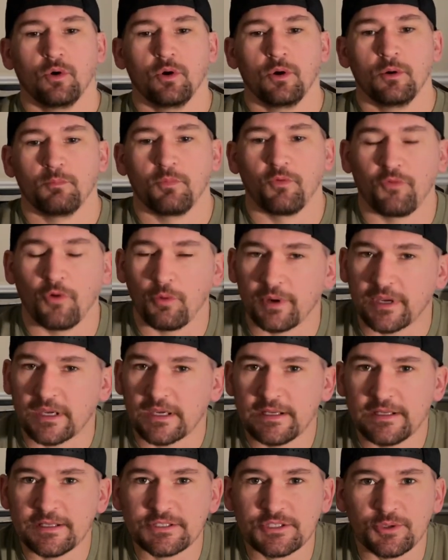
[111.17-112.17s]
before we get
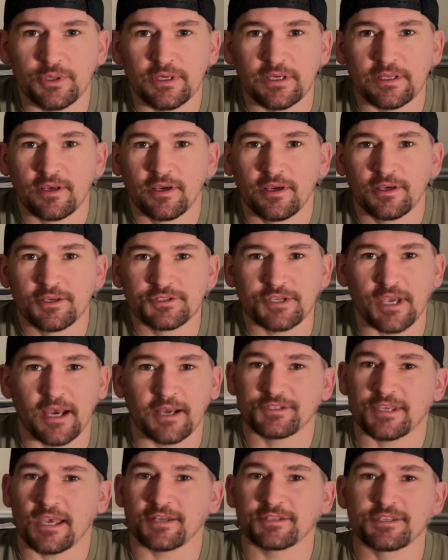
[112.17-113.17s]
into it, shouts
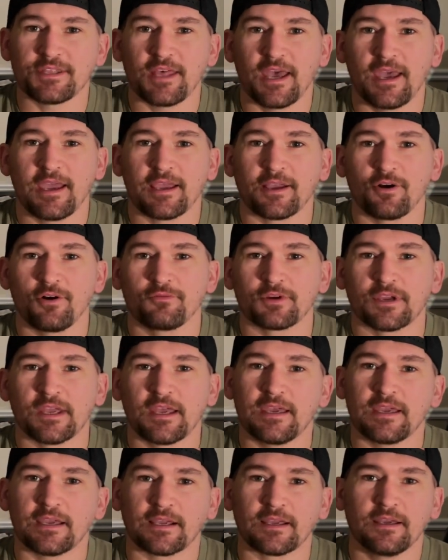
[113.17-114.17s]
out to the Hangover
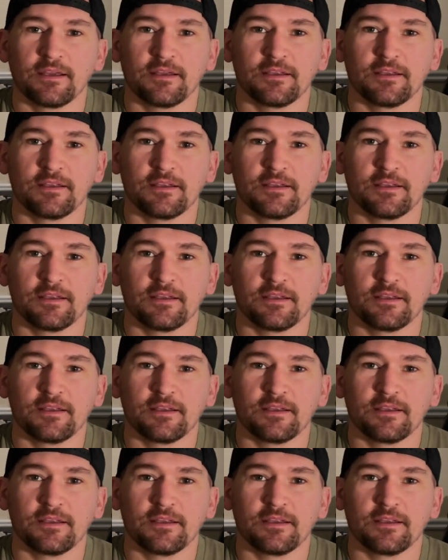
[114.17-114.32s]
Gang,